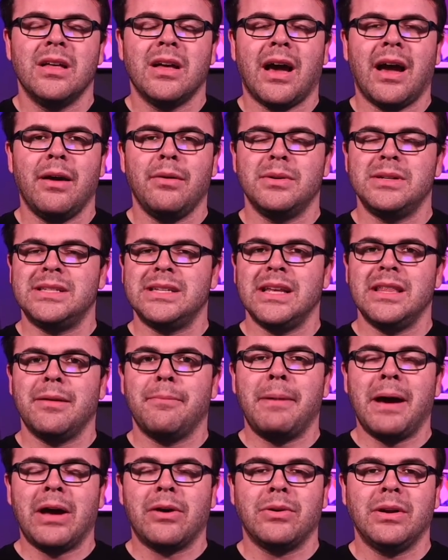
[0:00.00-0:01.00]
I would say the
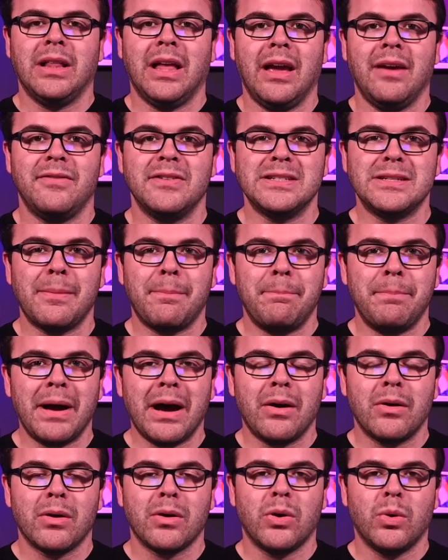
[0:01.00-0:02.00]
battery life is about